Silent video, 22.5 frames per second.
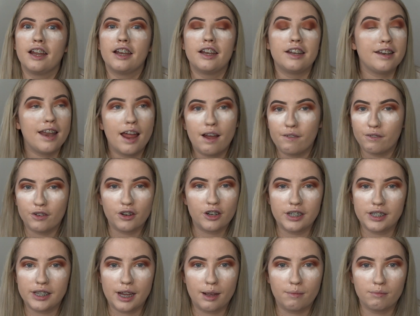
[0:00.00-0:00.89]
never
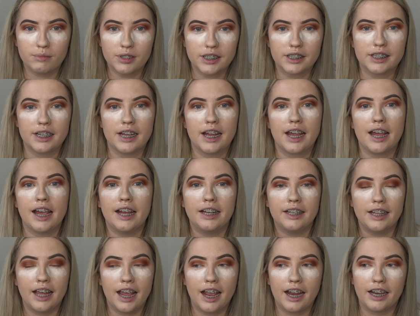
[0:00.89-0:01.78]
attempted it,
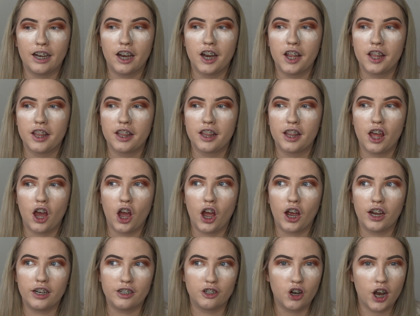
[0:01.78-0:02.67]
and then
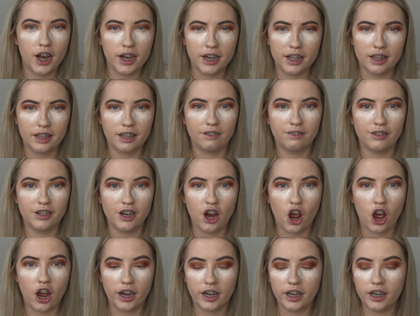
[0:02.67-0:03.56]
I tried it the other
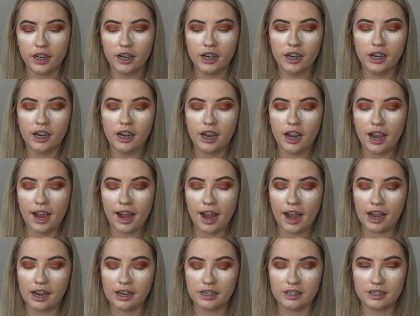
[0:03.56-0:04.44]
night.
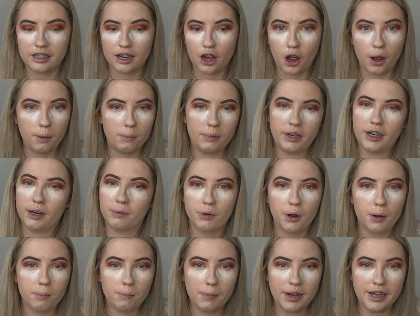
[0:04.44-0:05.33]
And I mean, I'm
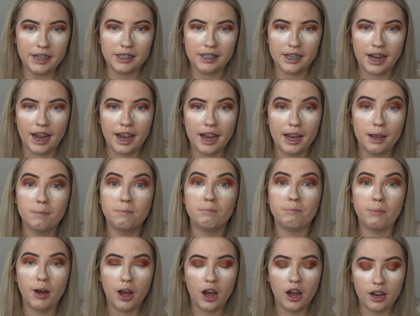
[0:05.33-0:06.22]
not amazing at it,
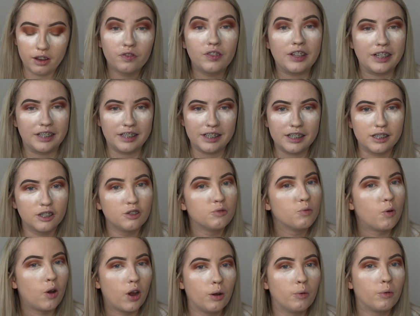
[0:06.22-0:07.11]
but this is
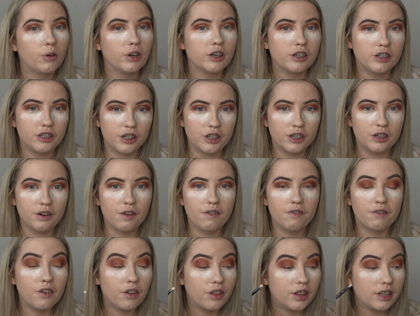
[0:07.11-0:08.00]
what I want to do
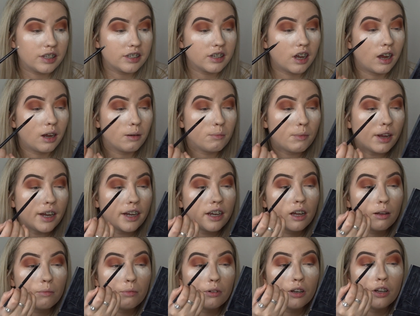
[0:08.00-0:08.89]
for this eye
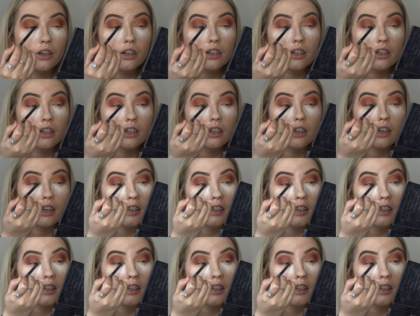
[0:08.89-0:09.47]
makeup look.